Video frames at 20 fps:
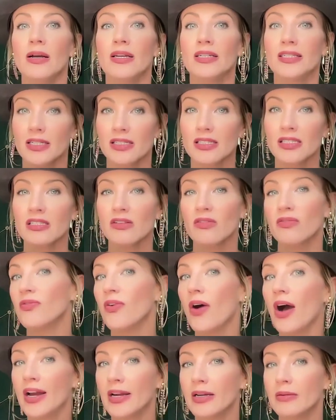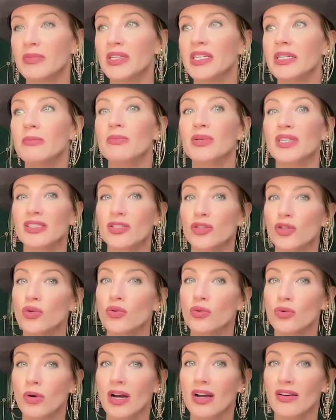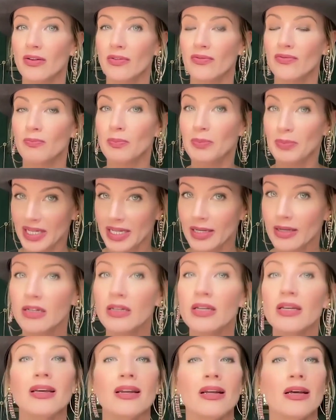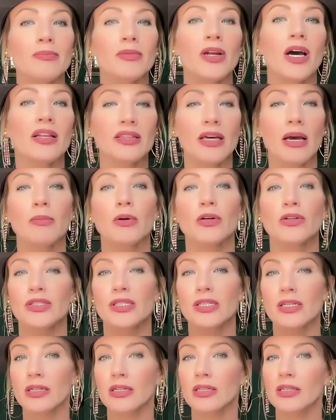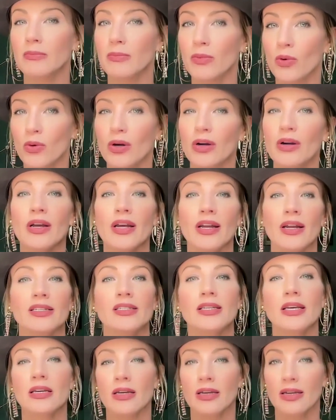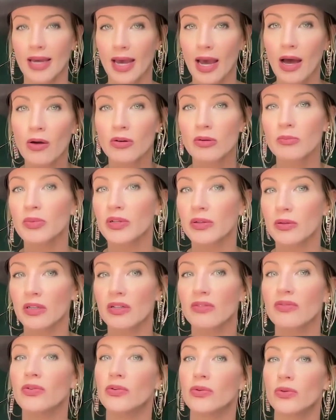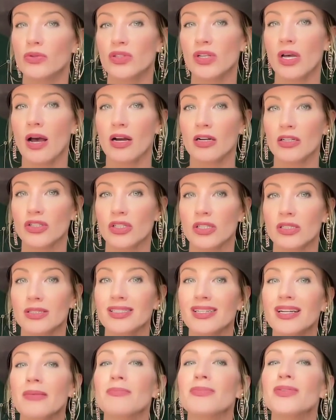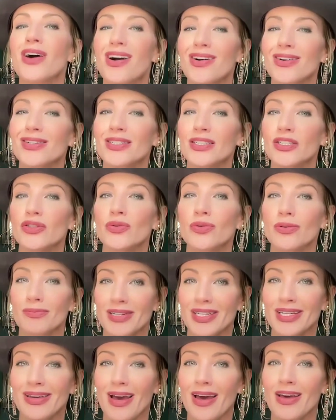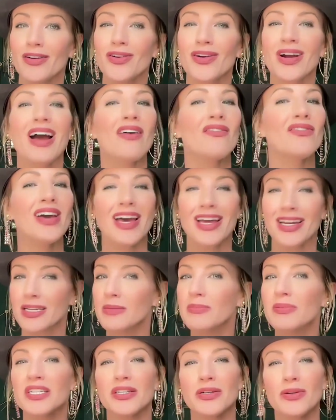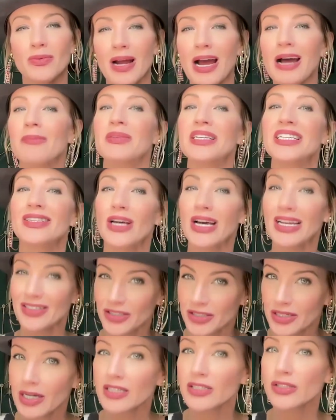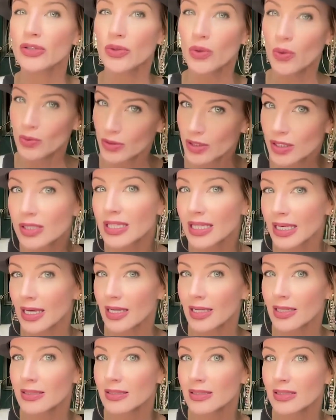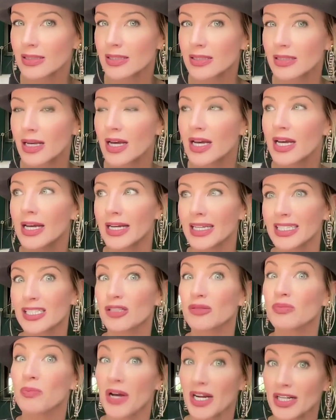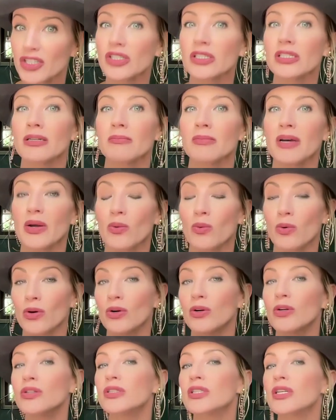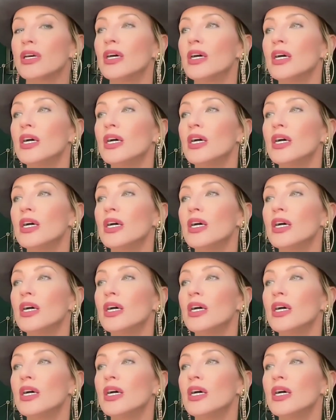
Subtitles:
Doesn't define me, but it's who I have been, and I'm not that person anymore, and I take accountability for those actions, and I'm not gonna do them again or have anybody around me that does those things, especially in my world.